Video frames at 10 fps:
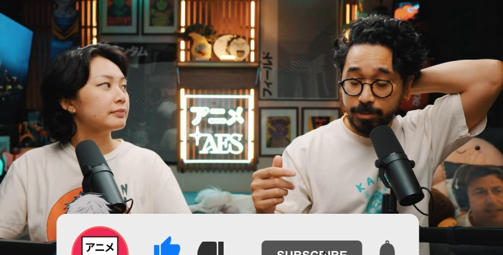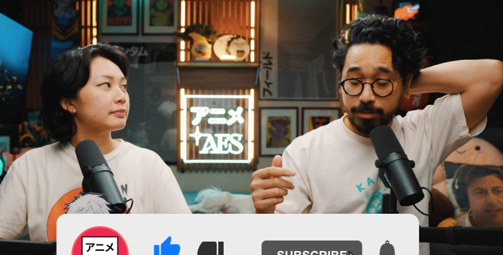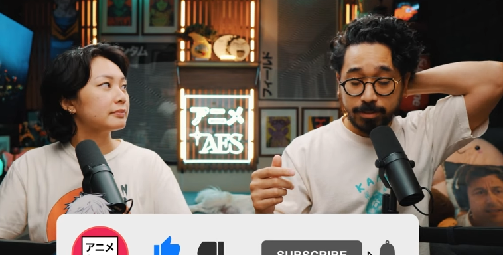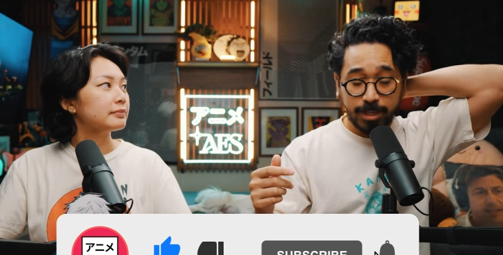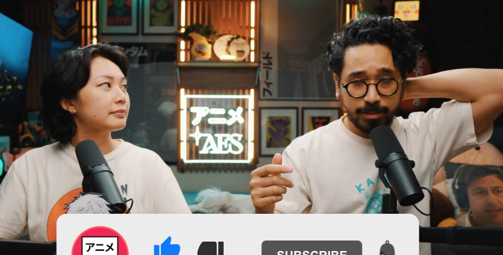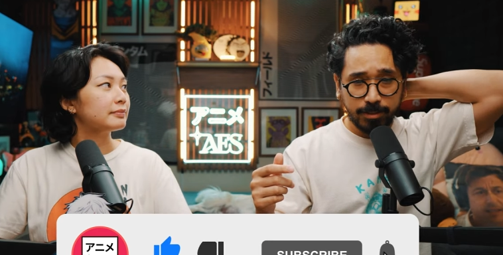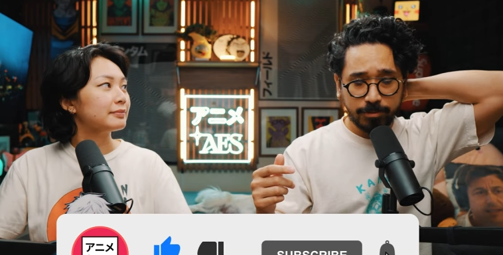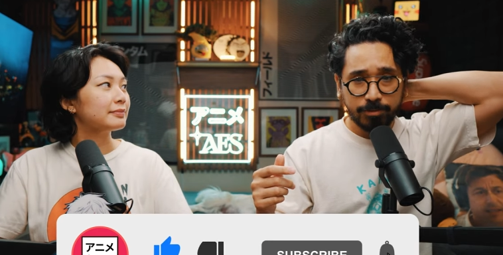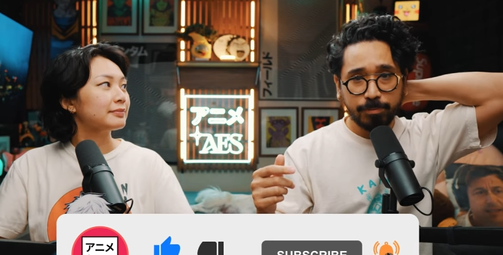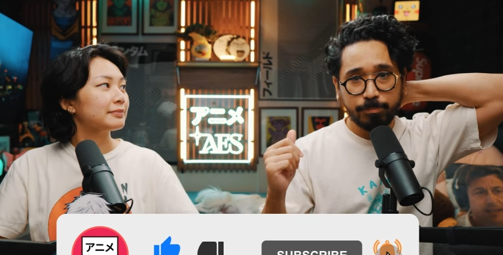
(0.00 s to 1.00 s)
Speaker 1: us that
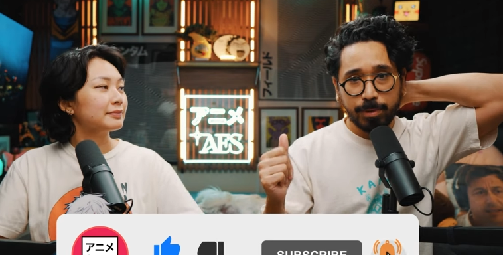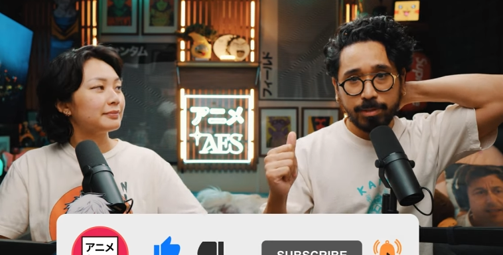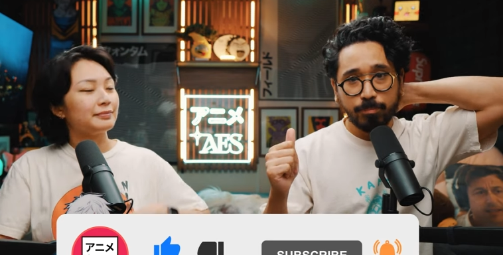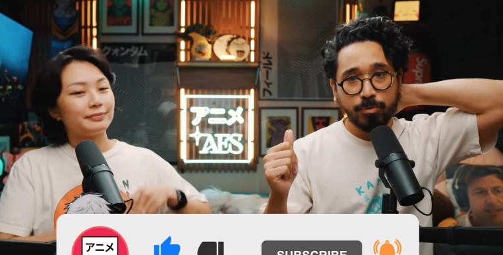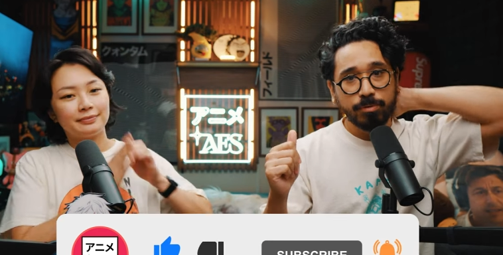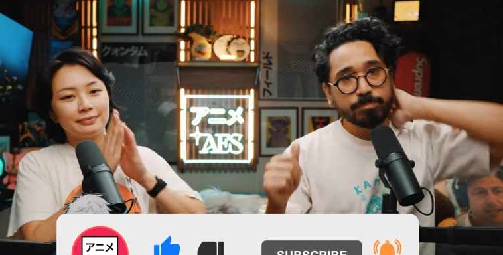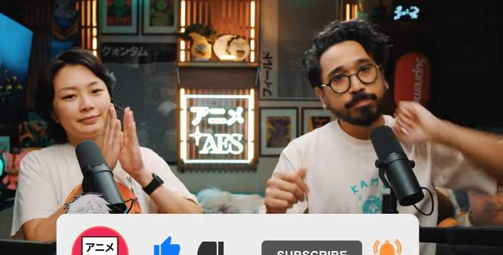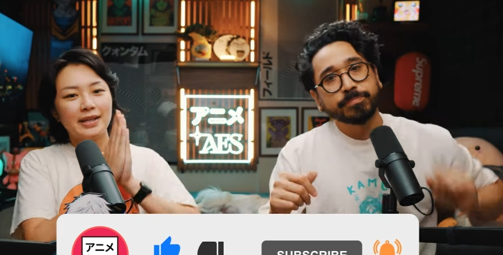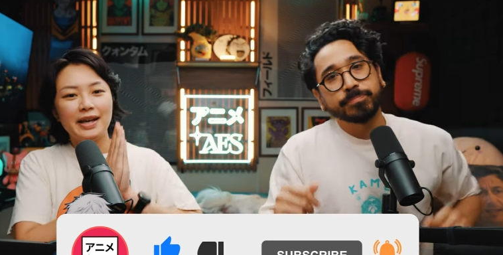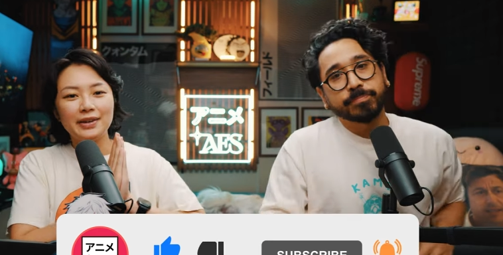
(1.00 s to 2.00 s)
little bit more.
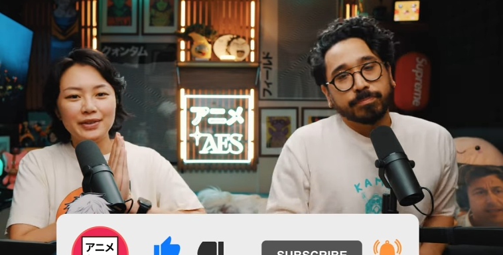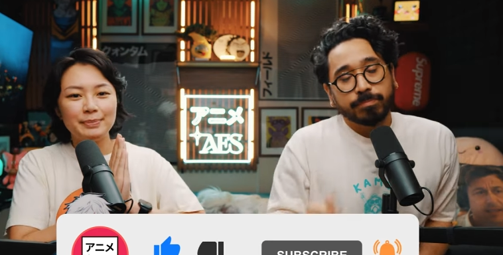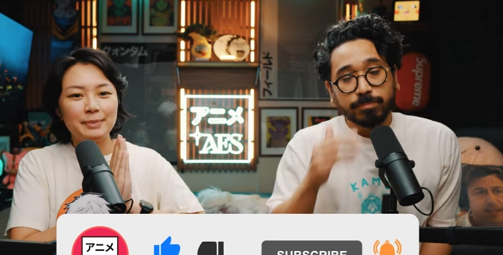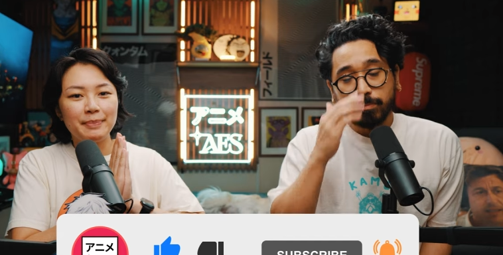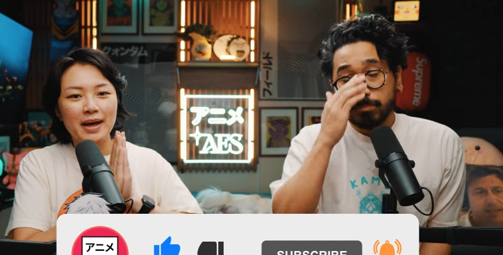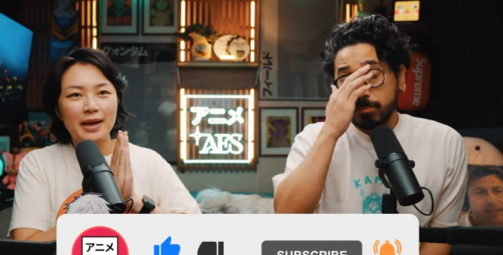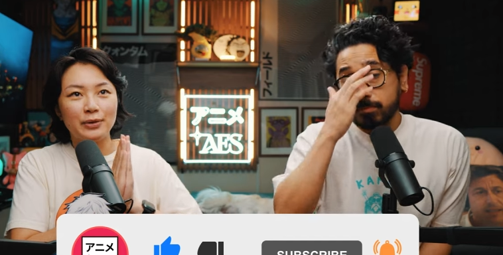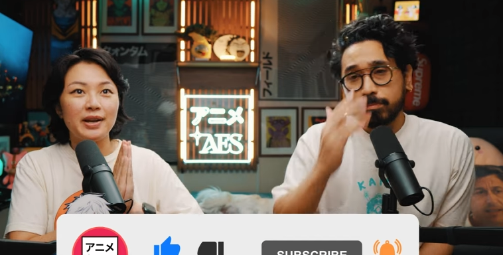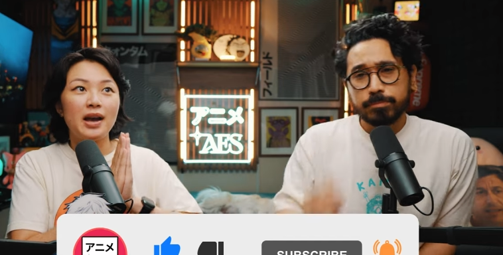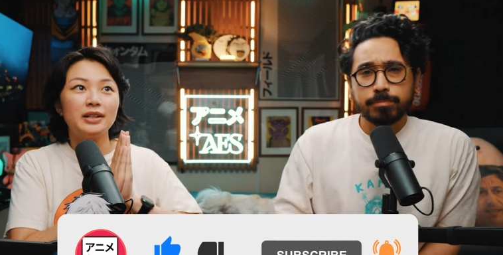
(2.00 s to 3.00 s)
Speaker 2: Algorithm
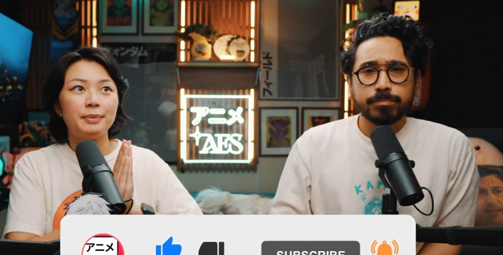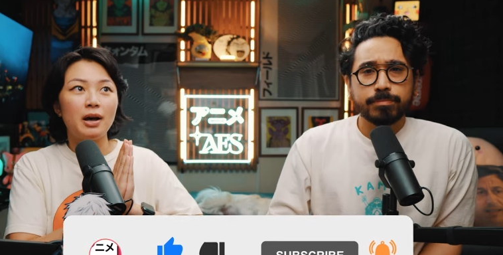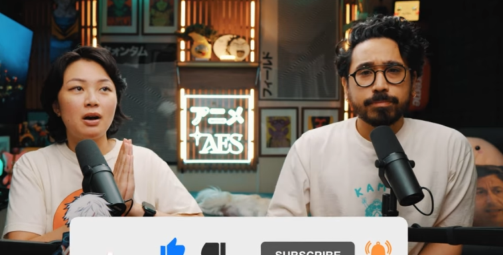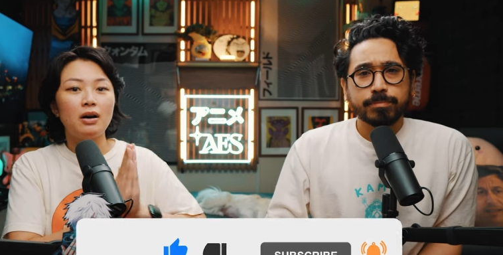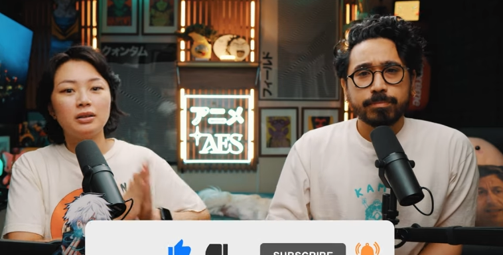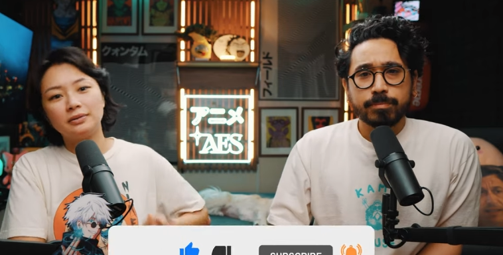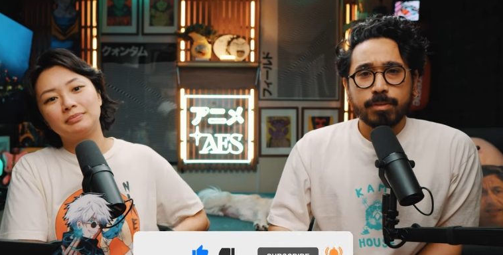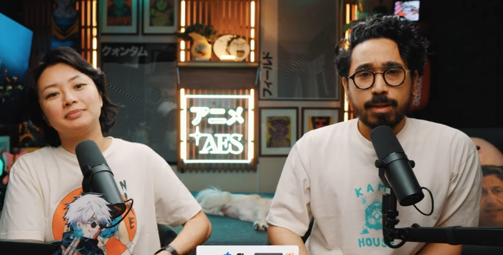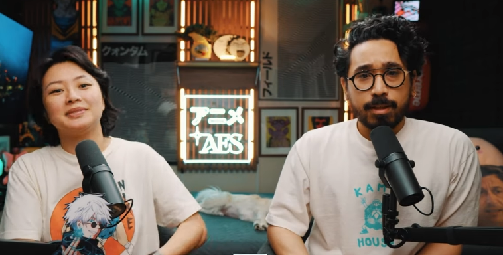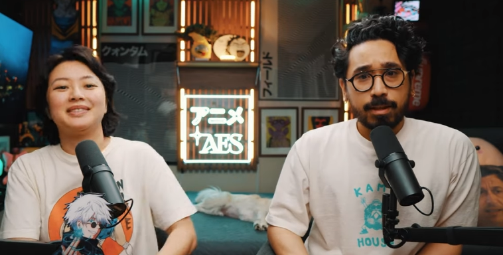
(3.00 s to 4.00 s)
senpai, small.
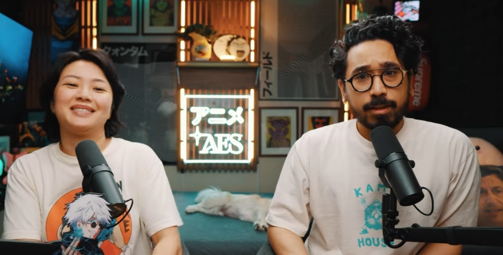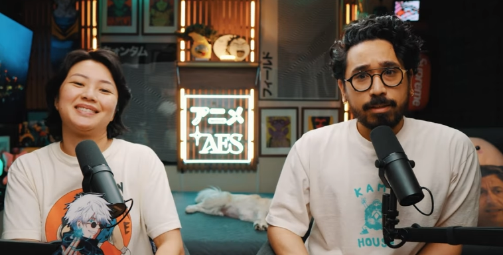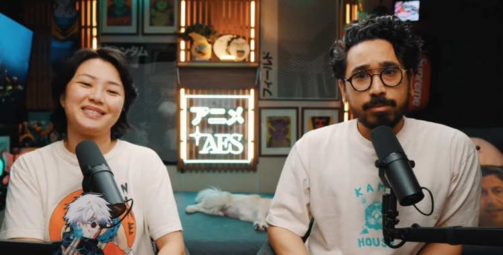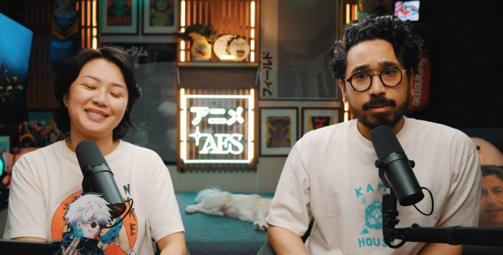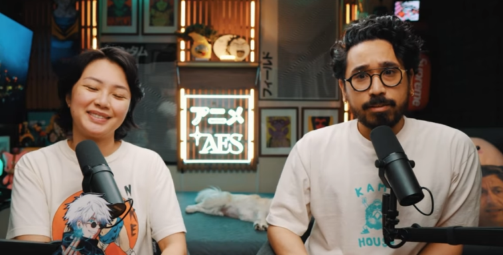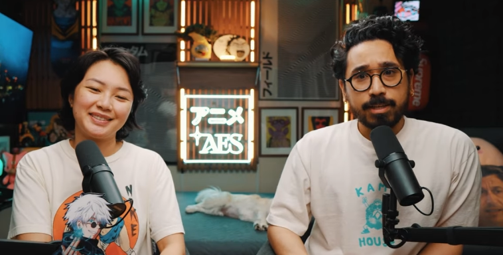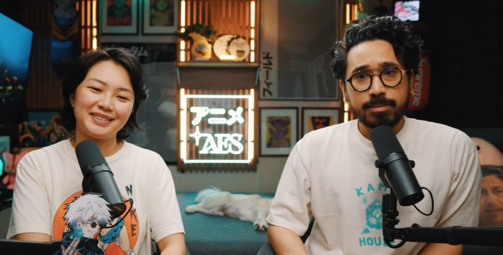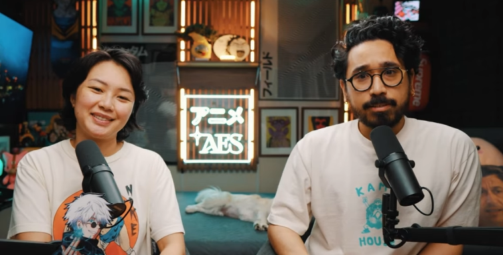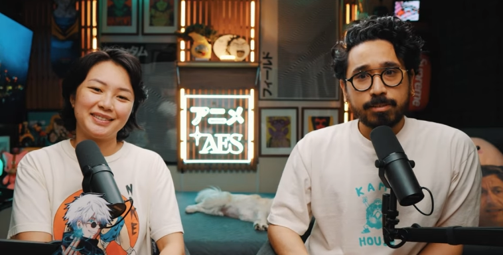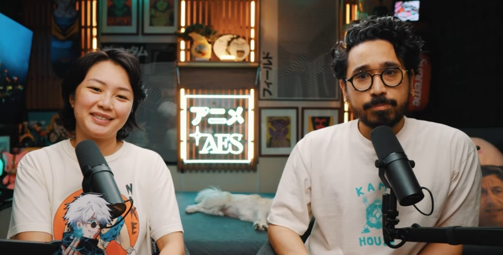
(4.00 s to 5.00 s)
Hmm. And
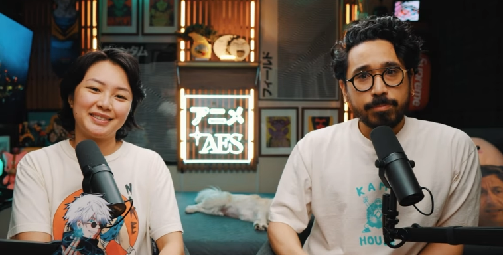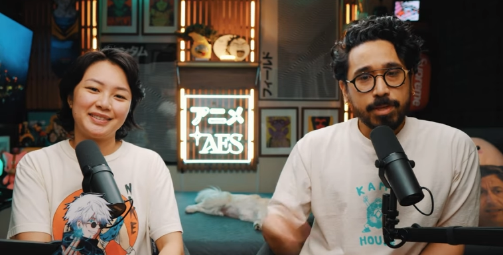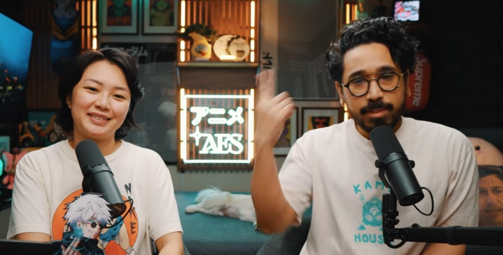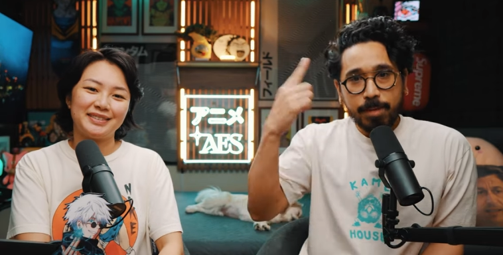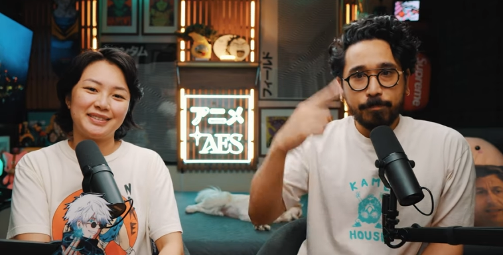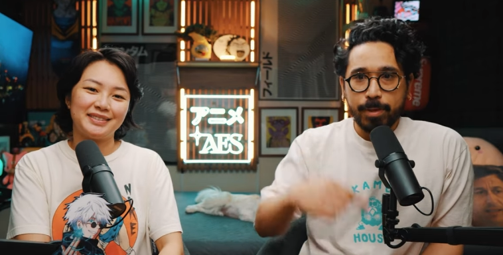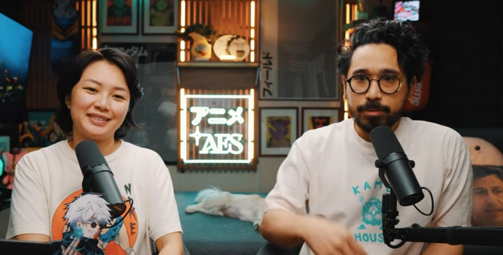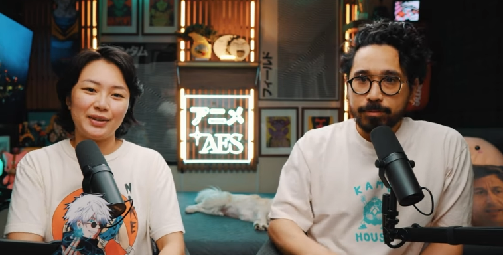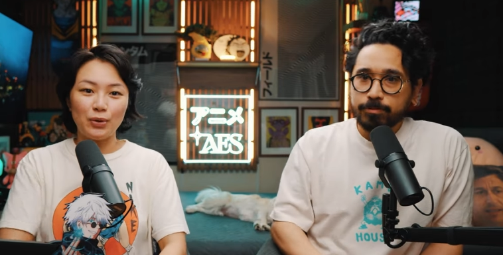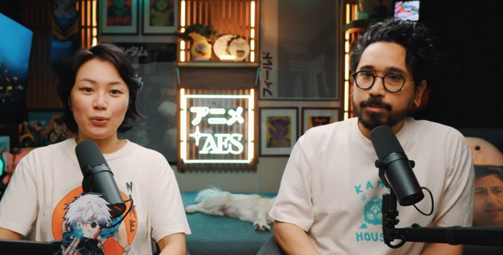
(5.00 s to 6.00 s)
Speaker 1: lastly, maybe hit that bell.
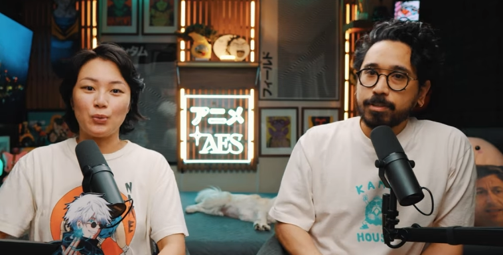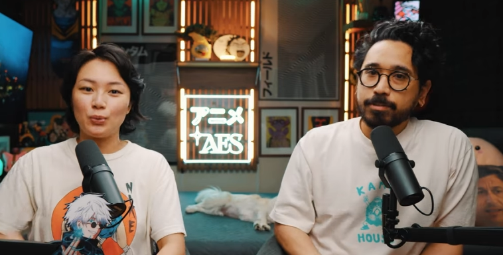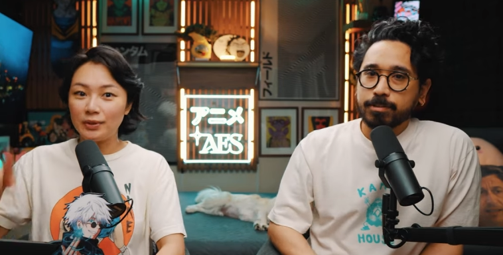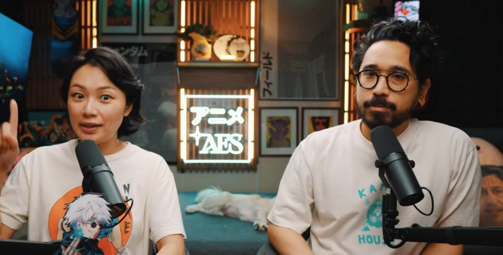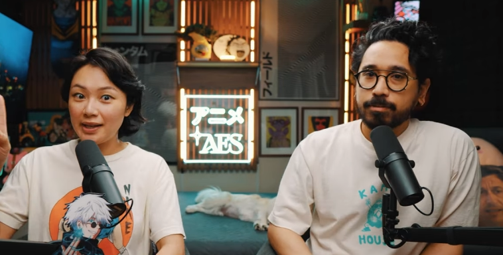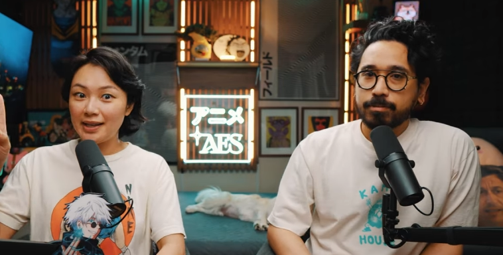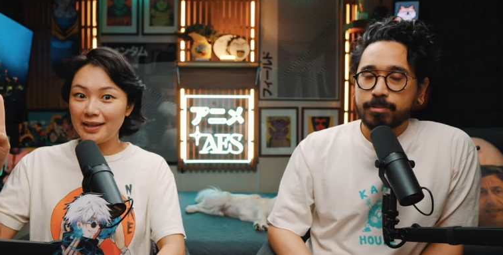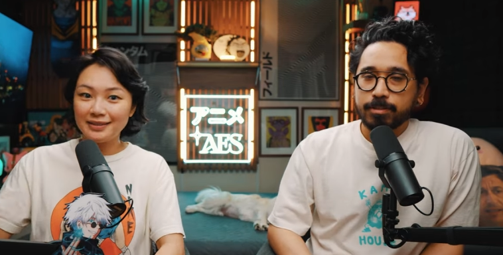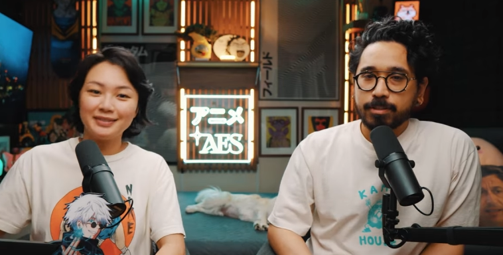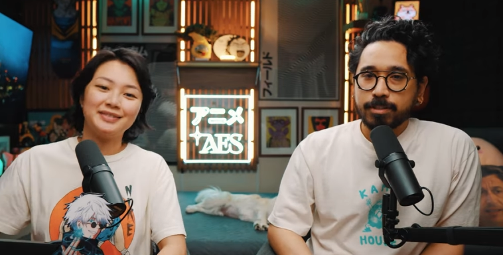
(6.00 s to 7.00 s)
Ooh, ding.
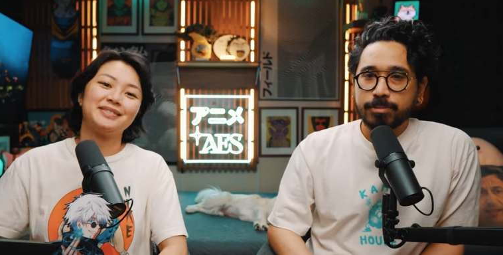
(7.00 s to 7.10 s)
I'll let you